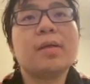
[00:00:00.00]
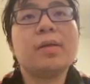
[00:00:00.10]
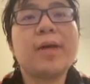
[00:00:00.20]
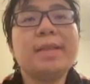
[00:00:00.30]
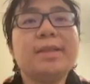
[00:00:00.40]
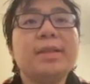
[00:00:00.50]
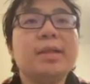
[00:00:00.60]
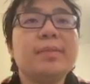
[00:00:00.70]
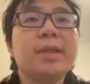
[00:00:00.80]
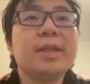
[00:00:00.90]
right?
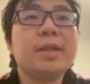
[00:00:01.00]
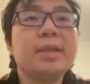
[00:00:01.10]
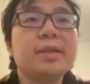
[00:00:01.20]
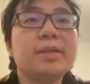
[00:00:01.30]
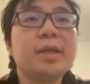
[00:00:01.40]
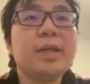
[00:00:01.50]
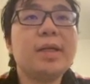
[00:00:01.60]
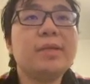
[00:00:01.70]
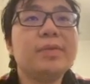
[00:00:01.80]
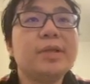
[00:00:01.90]
Because
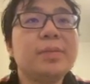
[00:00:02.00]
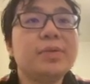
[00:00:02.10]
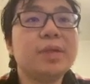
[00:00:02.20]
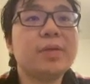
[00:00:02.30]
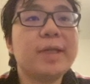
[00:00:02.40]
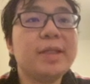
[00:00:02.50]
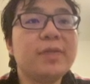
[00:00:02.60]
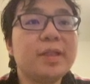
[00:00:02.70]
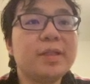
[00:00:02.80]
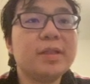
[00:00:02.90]
and we jump to the create
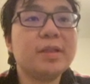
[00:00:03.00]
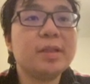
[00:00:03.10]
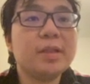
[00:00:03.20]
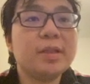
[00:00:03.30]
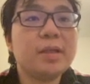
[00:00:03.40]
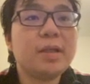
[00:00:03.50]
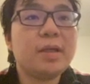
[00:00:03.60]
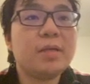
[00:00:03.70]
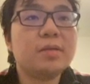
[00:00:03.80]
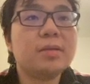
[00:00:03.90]
function.
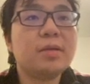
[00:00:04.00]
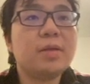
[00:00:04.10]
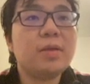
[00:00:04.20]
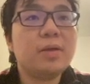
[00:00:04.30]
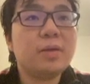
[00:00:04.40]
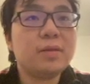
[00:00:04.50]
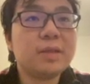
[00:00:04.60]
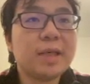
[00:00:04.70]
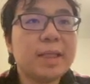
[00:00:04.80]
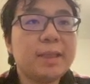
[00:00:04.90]
So
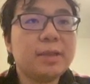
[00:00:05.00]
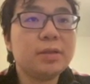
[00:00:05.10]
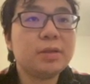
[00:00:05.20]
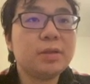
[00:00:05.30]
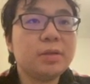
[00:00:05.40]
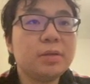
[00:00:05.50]
title.